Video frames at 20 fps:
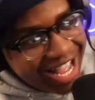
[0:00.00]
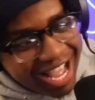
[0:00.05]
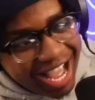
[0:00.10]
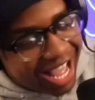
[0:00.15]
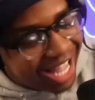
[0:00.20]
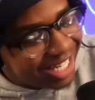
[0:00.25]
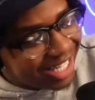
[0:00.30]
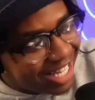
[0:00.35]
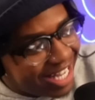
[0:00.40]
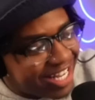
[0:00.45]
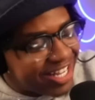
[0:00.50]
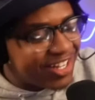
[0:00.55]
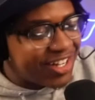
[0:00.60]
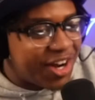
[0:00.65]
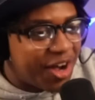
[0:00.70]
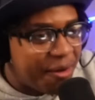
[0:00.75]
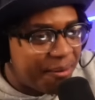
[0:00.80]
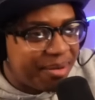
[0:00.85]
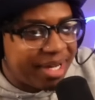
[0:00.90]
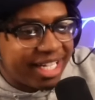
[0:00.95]
I love you
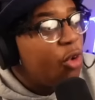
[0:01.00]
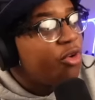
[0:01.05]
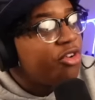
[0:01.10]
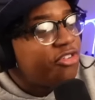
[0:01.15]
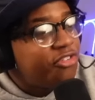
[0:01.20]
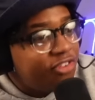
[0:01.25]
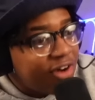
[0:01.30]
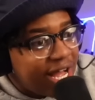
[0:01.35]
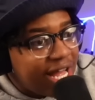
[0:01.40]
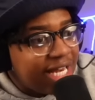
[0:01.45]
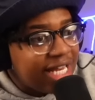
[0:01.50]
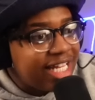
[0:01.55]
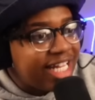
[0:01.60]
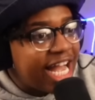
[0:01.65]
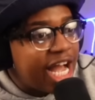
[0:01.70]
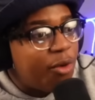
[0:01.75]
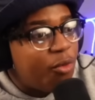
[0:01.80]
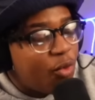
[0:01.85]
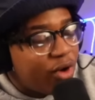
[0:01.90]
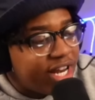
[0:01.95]
though, but we finally
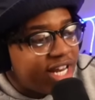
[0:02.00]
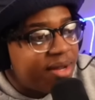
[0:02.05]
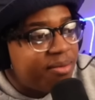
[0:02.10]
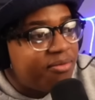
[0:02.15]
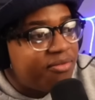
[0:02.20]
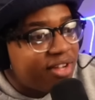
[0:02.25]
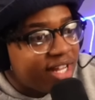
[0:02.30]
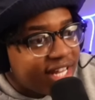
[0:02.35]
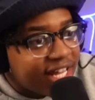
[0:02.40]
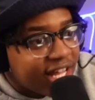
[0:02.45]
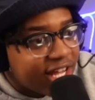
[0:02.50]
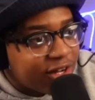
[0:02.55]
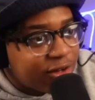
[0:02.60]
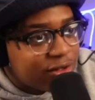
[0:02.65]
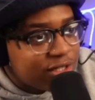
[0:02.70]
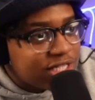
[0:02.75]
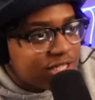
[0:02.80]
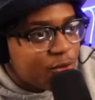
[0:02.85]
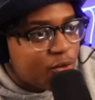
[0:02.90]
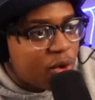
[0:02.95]
got one of them
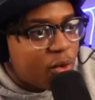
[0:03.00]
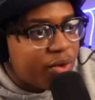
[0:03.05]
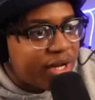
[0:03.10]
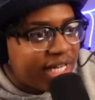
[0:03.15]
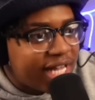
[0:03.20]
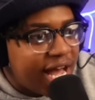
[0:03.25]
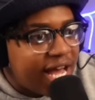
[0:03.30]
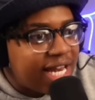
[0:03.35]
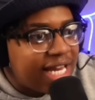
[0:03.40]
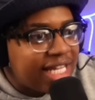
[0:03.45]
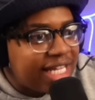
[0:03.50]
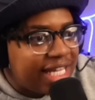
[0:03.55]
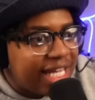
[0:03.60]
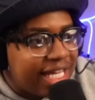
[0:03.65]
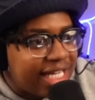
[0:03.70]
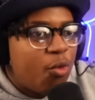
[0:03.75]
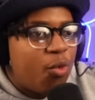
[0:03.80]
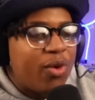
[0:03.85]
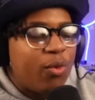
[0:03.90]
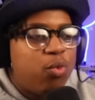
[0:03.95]
videos where we kind of
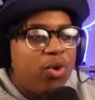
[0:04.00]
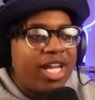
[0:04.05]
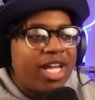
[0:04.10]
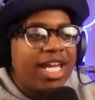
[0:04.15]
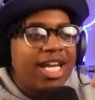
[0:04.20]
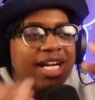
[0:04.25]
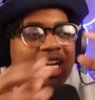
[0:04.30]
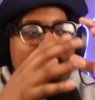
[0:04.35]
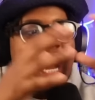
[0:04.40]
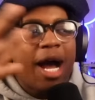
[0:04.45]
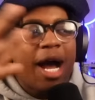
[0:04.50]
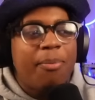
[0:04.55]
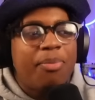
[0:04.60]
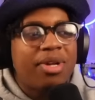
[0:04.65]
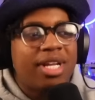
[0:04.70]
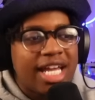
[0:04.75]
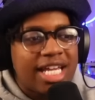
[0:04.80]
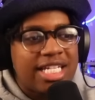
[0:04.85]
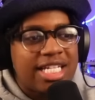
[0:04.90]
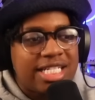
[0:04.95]
get we get a
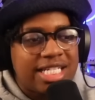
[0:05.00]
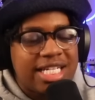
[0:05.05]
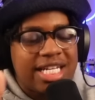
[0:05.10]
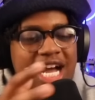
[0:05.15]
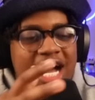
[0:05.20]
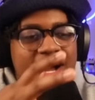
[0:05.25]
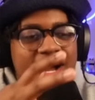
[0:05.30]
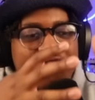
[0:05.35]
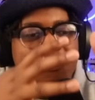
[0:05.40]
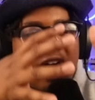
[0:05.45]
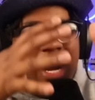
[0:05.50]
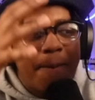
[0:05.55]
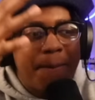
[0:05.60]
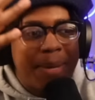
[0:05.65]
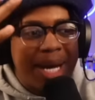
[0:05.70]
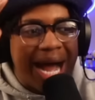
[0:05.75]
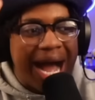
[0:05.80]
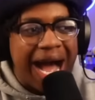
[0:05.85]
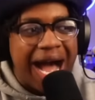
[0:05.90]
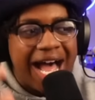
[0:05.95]
compilation of a
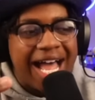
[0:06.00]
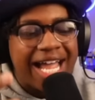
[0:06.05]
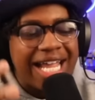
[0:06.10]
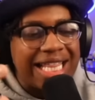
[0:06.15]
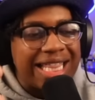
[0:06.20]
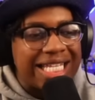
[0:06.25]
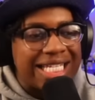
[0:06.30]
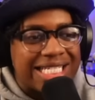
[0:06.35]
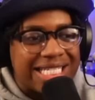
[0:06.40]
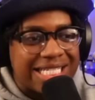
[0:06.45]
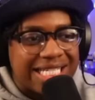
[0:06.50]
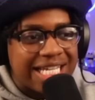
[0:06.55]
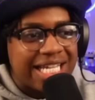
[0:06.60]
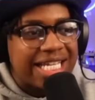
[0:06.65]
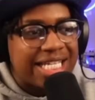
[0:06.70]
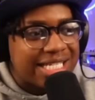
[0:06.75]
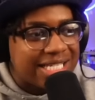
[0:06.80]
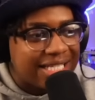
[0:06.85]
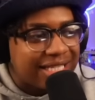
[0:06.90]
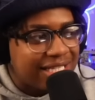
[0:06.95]
behind the
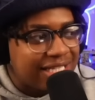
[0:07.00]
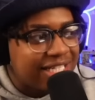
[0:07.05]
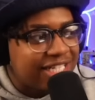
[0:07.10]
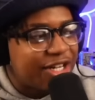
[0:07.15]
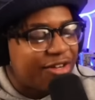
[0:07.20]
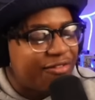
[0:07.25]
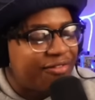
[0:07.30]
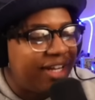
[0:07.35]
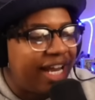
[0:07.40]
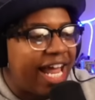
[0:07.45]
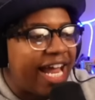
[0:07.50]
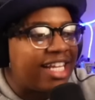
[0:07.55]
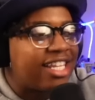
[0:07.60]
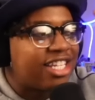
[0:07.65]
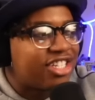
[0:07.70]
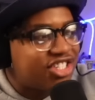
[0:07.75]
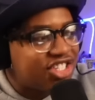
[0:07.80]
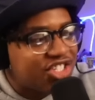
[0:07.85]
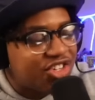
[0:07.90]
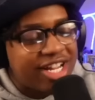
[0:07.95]
scenes look of like
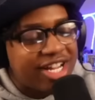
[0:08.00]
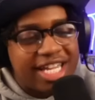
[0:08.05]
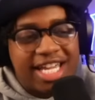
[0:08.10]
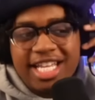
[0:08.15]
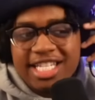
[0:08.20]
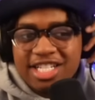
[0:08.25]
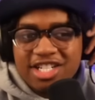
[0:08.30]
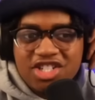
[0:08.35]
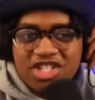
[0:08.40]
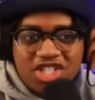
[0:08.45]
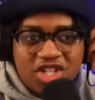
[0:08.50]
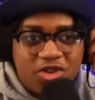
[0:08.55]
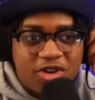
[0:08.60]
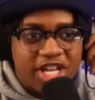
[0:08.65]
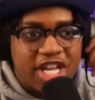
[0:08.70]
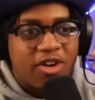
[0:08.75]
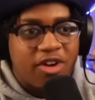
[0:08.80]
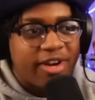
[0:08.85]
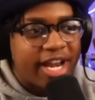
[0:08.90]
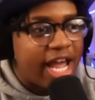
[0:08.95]
the Stray Kids in the
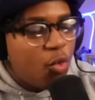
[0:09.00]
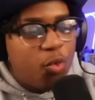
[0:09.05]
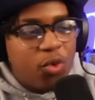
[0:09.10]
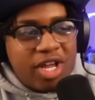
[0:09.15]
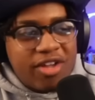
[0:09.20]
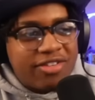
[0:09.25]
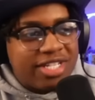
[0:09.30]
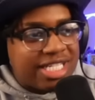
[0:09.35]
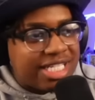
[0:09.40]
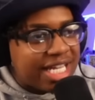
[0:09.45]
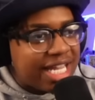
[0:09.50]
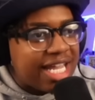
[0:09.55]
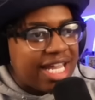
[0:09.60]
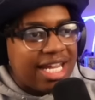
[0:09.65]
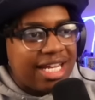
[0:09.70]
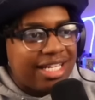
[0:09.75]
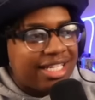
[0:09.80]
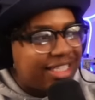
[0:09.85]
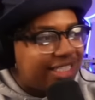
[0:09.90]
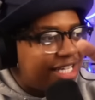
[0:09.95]
studio. Now we've
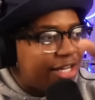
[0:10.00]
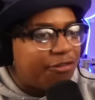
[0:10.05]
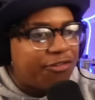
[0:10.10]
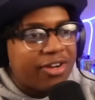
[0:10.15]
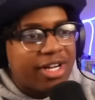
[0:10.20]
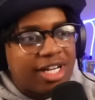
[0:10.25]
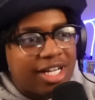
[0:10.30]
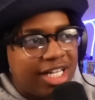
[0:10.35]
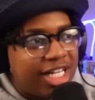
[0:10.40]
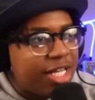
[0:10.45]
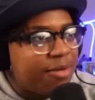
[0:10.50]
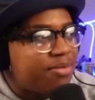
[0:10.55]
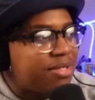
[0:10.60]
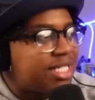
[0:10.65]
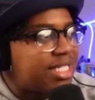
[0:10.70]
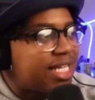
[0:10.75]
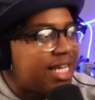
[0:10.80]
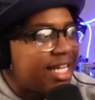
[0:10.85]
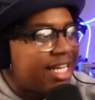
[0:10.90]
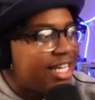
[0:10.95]
seen different
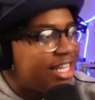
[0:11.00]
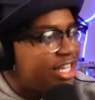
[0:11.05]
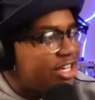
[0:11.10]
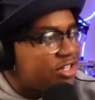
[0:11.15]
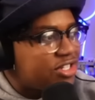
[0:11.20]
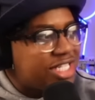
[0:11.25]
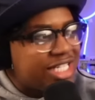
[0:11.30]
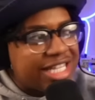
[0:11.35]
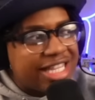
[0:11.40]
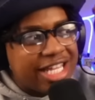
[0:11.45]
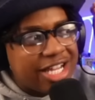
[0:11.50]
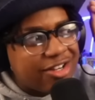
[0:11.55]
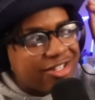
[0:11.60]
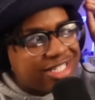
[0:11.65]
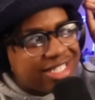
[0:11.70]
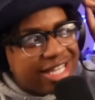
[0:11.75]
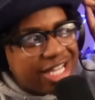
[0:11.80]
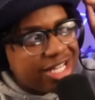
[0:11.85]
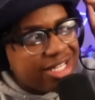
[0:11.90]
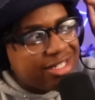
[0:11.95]
clips and there's
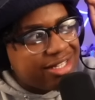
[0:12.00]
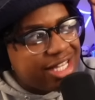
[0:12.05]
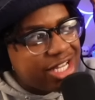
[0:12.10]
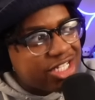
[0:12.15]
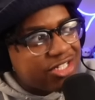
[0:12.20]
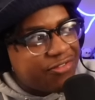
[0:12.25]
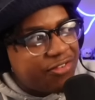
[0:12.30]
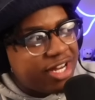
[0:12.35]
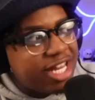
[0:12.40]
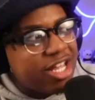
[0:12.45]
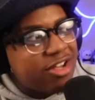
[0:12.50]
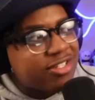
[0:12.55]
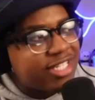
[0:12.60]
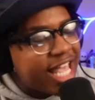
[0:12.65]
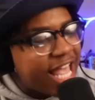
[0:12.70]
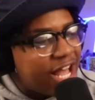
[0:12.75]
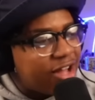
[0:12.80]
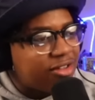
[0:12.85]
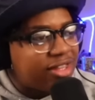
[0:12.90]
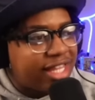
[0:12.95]
videos
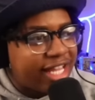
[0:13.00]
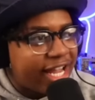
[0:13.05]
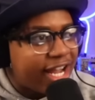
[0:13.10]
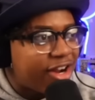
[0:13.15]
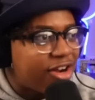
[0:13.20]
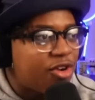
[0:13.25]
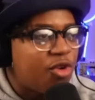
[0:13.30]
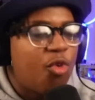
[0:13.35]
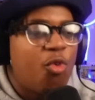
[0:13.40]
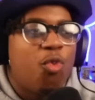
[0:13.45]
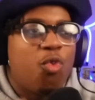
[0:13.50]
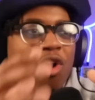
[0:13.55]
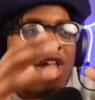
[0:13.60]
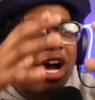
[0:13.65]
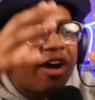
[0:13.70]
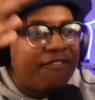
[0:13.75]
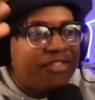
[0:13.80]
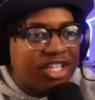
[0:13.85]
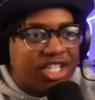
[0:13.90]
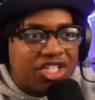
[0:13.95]
out there
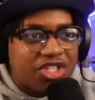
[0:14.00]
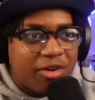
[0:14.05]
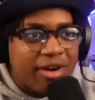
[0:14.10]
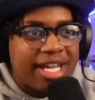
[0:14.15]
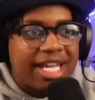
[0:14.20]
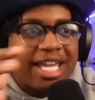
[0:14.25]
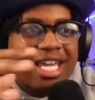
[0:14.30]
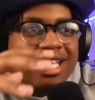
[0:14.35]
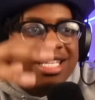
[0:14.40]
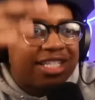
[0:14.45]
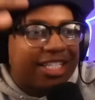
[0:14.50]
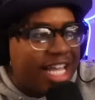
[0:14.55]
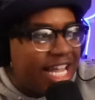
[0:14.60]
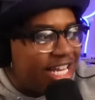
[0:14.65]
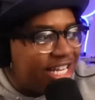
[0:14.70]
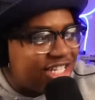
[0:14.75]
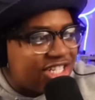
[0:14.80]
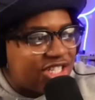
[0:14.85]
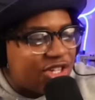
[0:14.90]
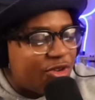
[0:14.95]
of the Stray Kids
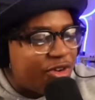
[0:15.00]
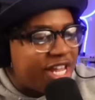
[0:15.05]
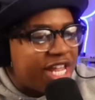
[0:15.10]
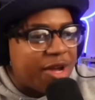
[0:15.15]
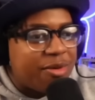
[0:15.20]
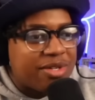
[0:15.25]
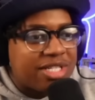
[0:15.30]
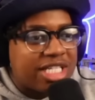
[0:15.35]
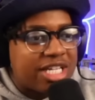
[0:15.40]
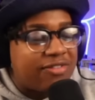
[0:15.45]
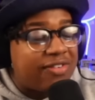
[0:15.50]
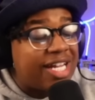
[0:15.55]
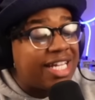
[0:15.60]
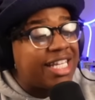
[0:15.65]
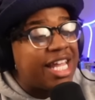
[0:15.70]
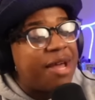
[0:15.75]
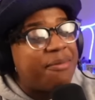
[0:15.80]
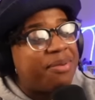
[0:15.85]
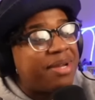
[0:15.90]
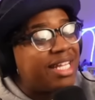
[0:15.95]
in the studio and stuff like
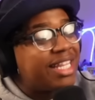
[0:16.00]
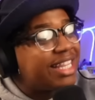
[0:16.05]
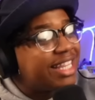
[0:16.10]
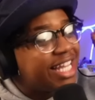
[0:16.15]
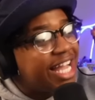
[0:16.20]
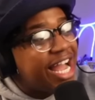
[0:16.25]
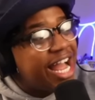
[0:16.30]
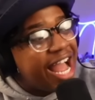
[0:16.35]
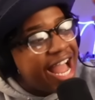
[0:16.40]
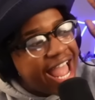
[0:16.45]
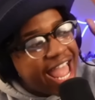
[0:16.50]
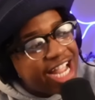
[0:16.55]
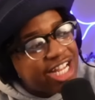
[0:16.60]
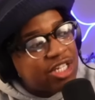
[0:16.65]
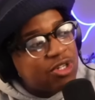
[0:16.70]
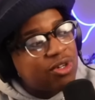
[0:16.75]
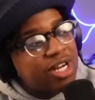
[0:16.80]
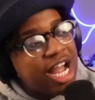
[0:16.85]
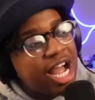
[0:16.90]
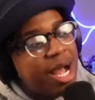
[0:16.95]
that, but
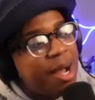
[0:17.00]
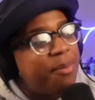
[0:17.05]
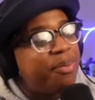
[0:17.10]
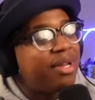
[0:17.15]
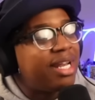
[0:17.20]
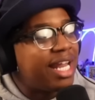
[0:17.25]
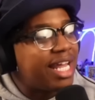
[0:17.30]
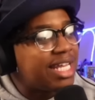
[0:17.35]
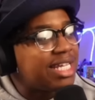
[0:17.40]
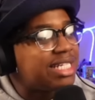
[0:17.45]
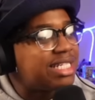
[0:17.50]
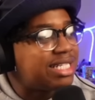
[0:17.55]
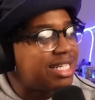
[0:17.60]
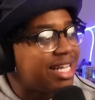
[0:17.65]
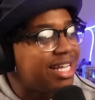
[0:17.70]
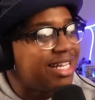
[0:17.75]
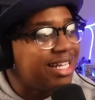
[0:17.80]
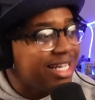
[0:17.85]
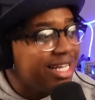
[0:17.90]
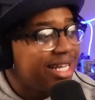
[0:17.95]
actual
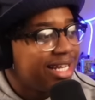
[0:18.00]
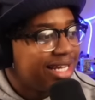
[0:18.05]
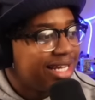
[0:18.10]
compilation.